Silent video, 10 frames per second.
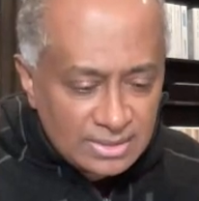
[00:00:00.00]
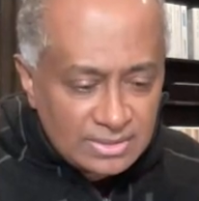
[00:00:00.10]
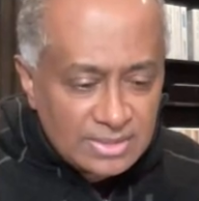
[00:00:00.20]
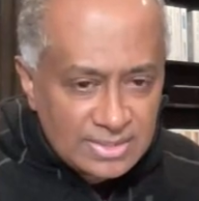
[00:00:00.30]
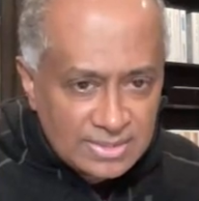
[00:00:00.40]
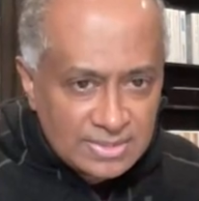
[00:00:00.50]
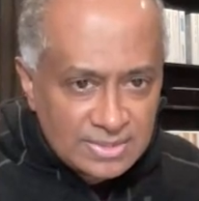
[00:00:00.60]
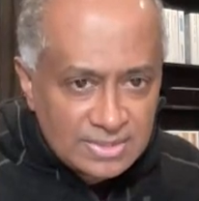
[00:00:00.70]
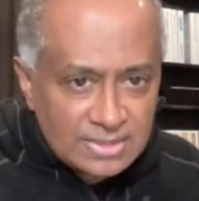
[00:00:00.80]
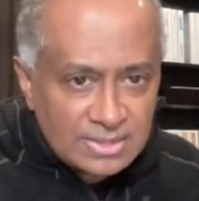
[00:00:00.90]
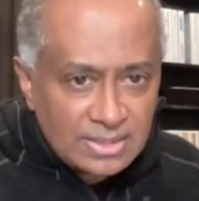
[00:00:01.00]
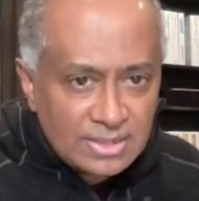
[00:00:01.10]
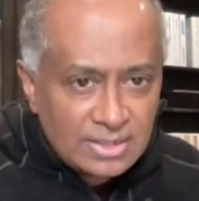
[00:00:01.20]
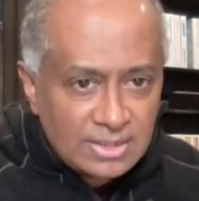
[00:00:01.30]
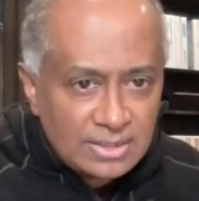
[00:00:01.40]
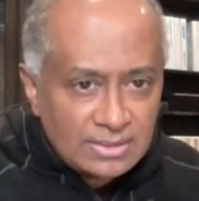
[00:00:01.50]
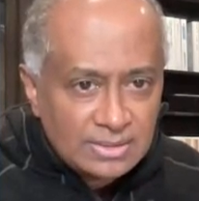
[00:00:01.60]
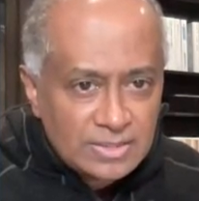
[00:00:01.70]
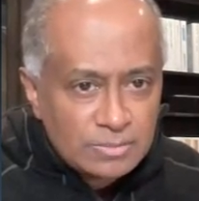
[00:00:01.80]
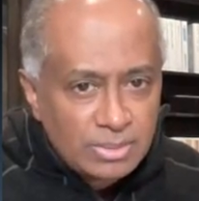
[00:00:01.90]
decreases,
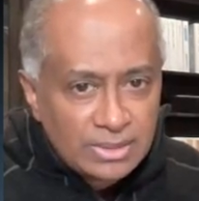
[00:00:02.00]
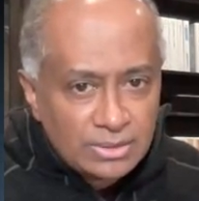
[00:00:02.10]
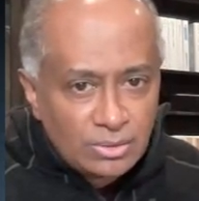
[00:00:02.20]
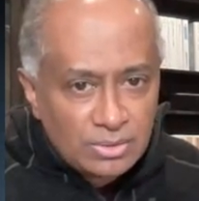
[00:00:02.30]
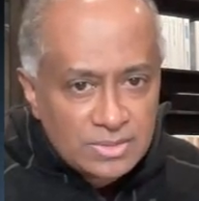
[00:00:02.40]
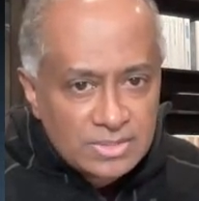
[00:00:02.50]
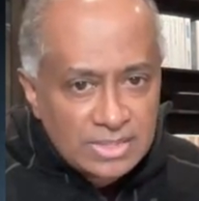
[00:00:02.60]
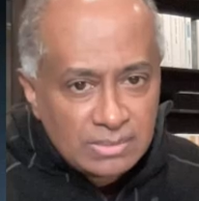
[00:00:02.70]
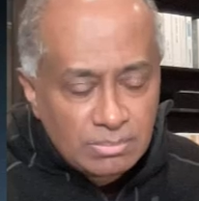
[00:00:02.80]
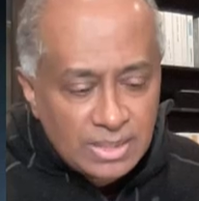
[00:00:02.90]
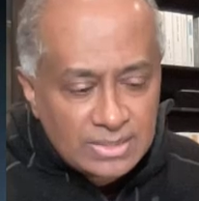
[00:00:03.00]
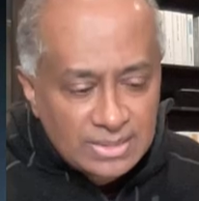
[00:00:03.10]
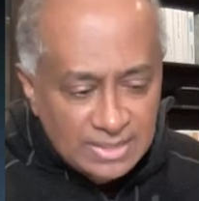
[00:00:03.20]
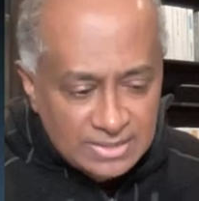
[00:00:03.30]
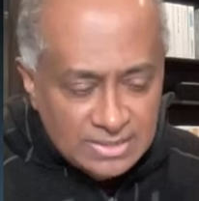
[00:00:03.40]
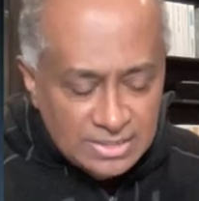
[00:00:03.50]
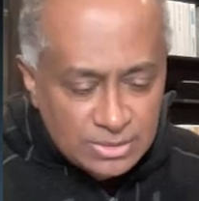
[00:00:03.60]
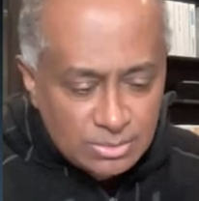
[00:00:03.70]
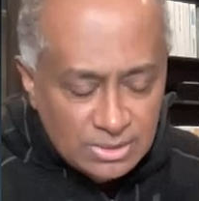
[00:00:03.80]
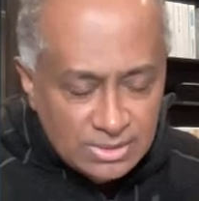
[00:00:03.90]
the spend on seat-based
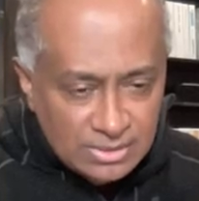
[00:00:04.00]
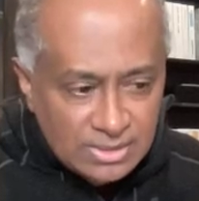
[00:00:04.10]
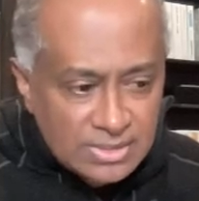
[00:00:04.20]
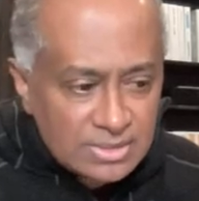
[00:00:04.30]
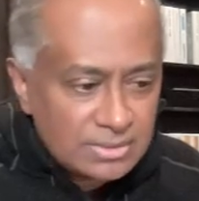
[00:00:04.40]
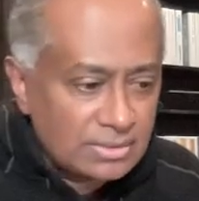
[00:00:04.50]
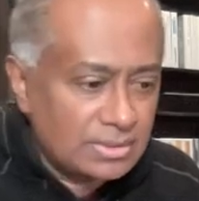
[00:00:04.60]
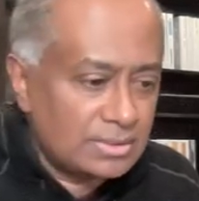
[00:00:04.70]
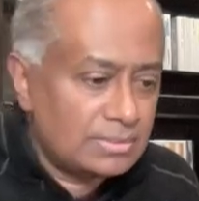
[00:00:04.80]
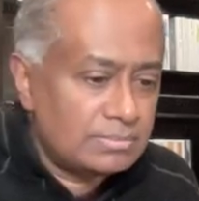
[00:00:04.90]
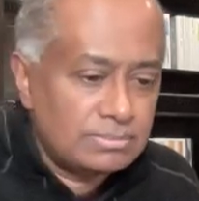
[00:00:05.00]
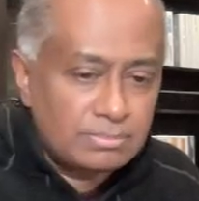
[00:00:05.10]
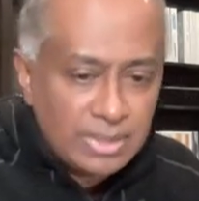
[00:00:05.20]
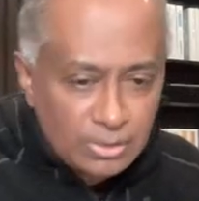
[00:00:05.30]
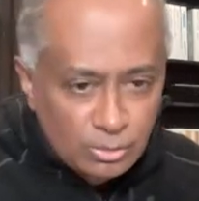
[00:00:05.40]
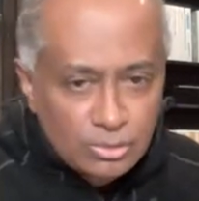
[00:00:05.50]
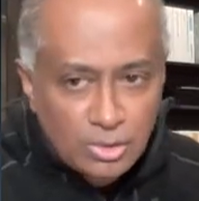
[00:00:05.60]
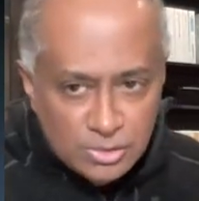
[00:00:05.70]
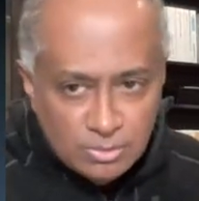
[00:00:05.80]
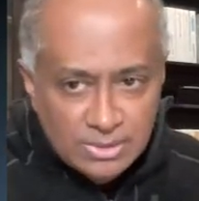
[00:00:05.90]
licenses will decrease. The payroll
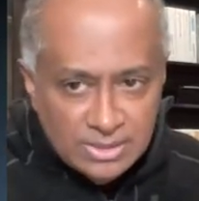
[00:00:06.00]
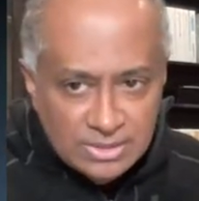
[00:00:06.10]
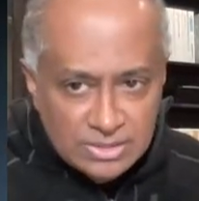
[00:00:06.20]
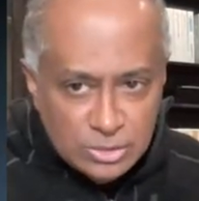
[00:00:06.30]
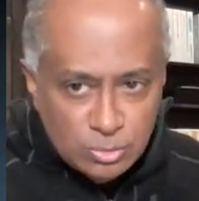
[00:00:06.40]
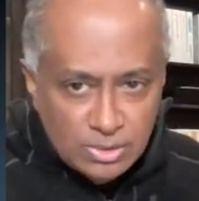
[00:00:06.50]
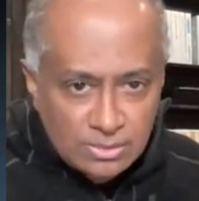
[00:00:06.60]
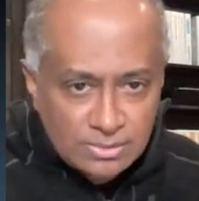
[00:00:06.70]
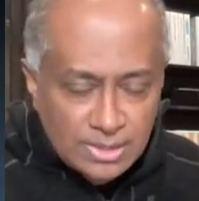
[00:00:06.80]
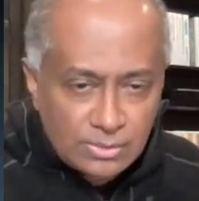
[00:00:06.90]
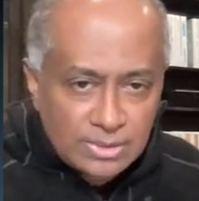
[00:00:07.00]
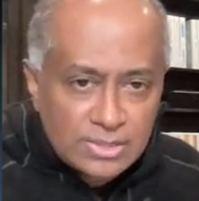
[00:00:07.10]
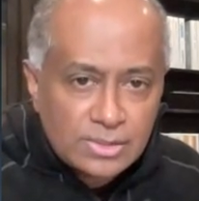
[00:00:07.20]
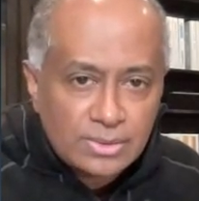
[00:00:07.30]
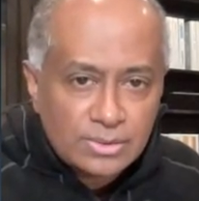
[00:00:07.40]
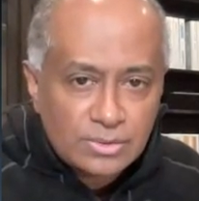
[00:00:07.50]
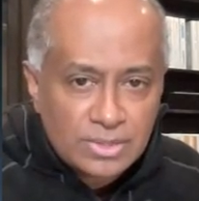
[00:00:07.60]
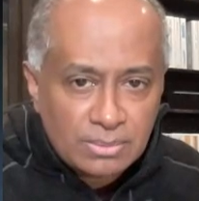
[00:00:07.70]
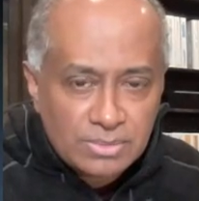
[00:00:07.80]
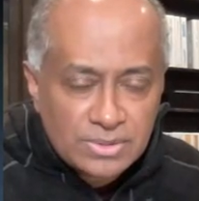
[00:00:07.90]
cost will decrease as well. Now let's look at those
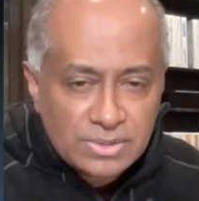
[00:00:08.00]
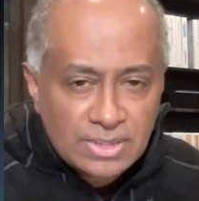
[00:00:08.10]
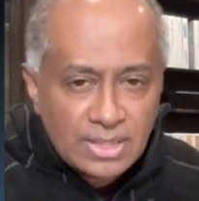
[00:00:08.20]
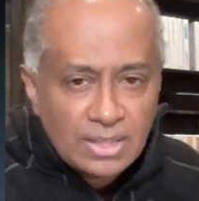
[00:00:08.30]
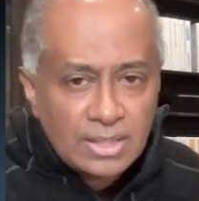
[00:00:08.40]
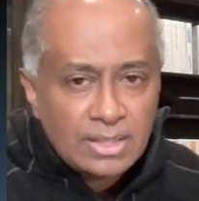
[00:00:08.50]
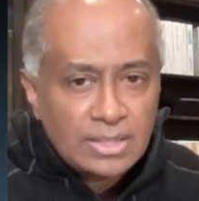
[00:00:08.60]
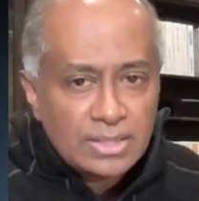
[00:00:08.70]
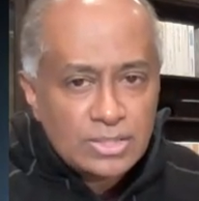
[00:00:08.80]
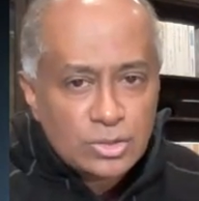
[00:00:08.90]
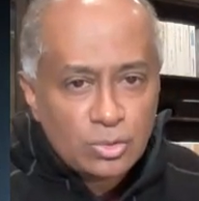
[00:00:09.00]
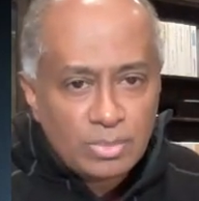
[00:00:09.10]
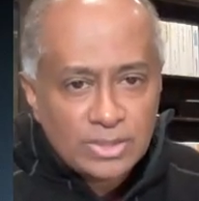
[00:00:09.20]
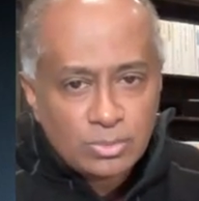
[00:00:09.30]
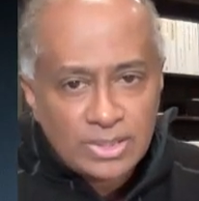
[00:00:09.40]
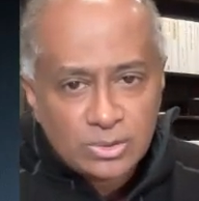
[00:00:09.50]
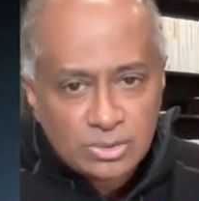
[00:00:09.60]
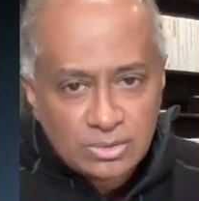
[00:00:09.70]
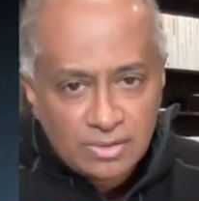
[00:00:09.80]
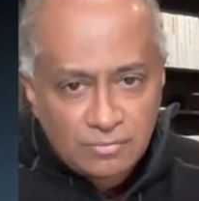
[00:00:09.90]
numbers. So by
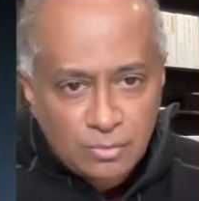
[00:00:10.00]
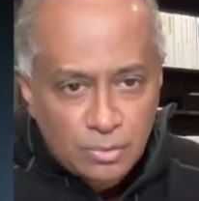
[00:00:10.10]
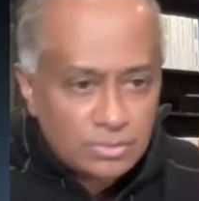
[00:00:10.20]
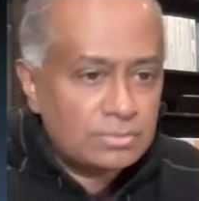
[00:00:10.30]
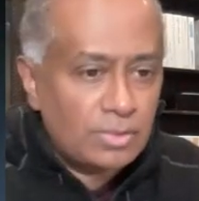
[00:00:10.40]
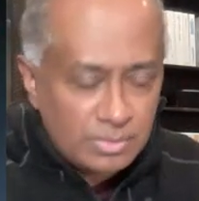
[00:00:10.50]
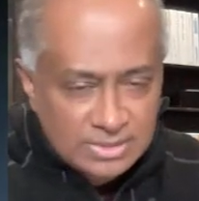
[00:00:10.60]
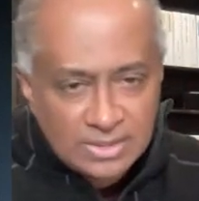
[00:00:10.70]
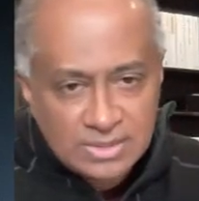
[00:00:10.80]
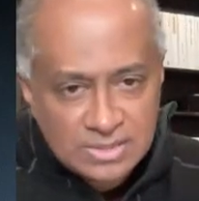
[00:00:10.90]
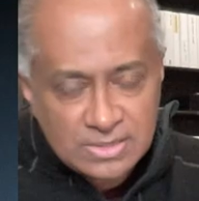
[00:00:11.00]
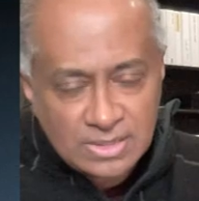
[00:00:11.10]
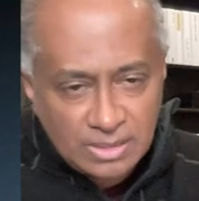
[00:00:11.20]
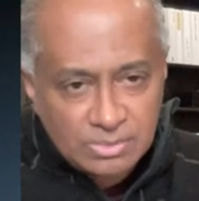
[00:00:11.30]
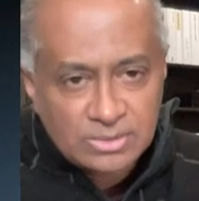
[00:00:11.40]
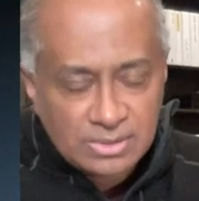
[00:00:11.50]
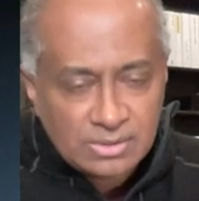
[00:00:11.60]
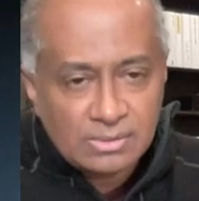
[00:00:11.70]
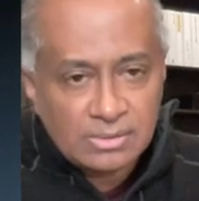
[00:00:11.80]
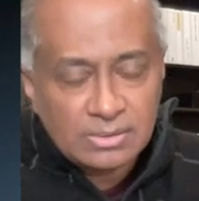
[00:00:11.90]
2034, obviously this is a
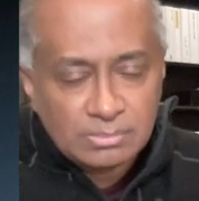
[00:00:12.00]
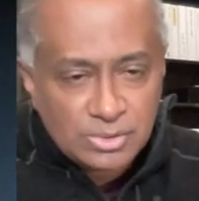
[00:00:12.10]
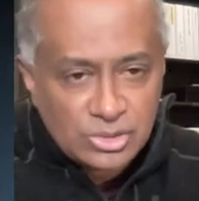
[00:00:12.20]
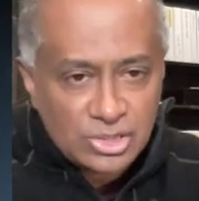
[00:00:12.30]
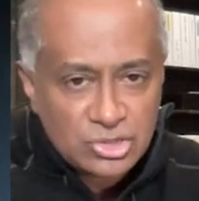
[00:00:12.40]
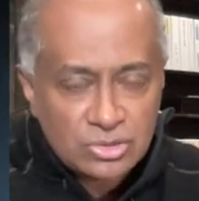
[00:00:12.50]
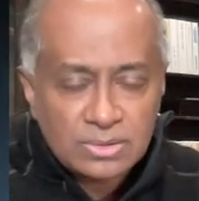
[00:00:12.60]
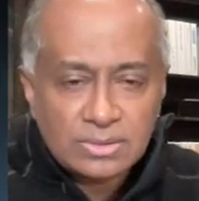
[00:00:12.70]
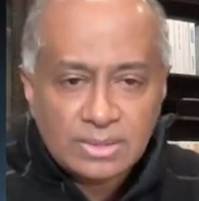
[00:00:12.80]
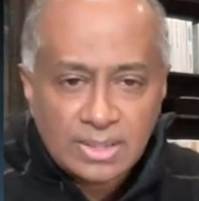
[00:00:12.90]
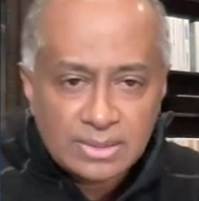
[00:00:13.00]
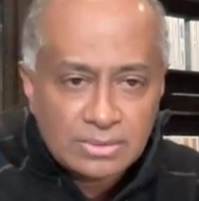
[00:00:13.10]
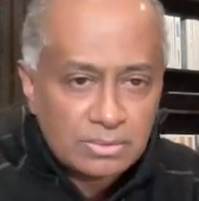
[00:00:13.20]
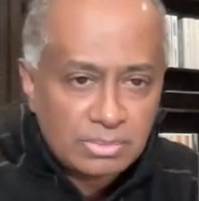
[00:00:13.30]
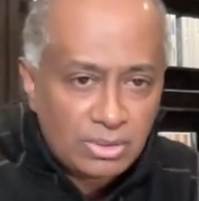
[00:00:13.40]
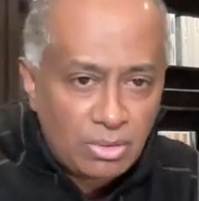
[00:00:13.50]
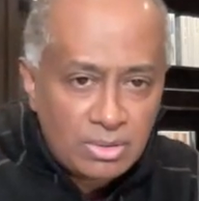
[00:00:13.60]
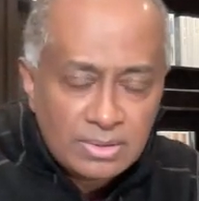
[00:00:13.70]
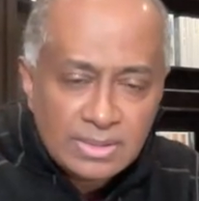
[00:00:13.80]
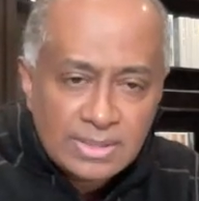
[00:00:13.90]
hypothetical projection. I could be
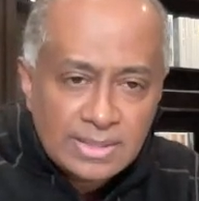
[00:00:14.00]
wrong,